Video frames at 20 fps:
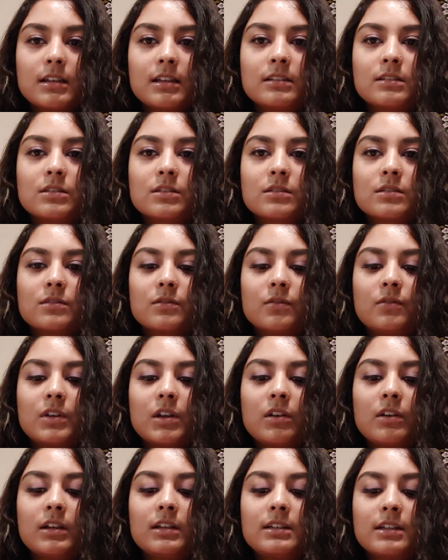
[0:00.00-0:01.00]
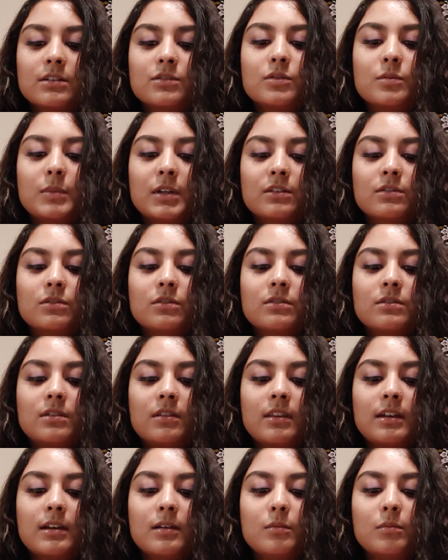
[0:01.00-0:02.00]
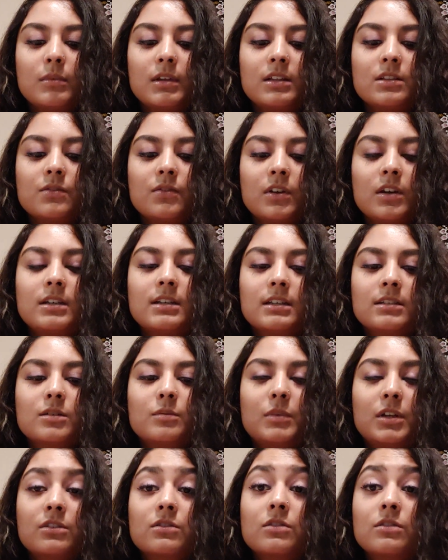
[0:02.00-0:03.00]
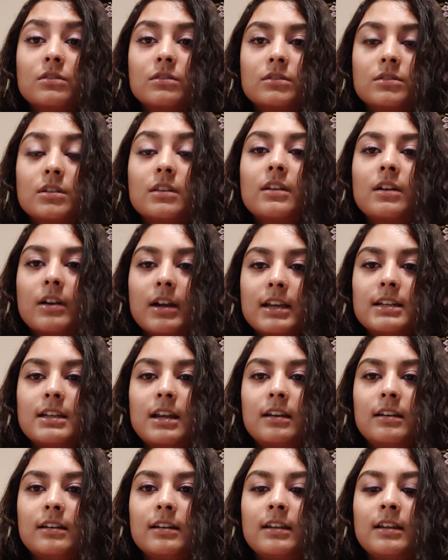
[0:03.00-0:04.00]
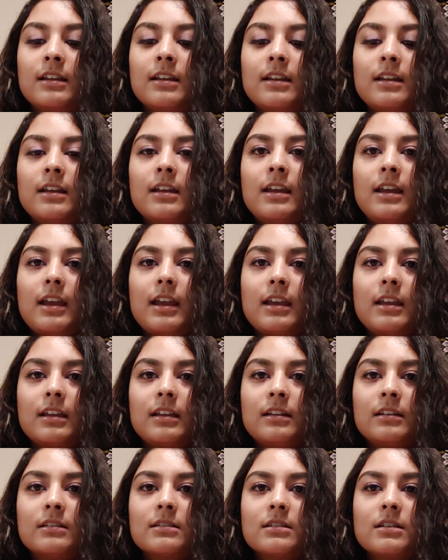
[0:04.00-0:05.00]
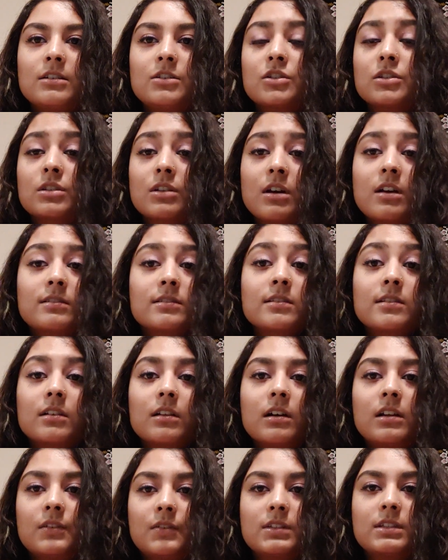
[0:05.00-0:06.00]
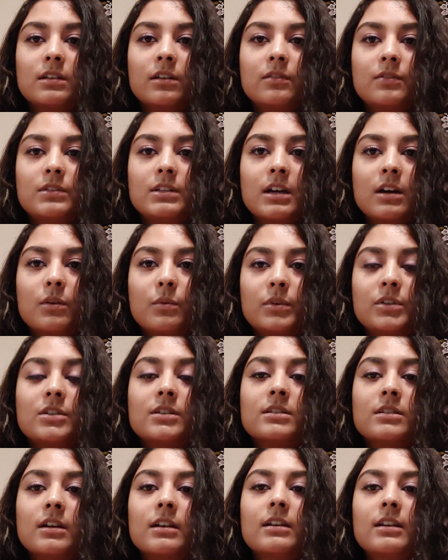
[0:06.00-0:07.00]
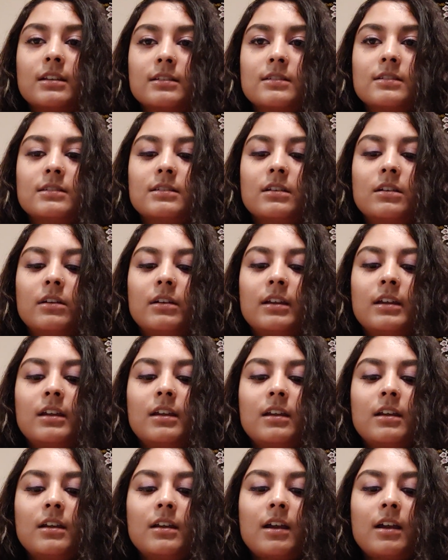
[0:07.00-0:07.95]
It's very detrimental to them. It's very detrimental to their identity, and it just causes a lot of self-doubt, which is not necessary.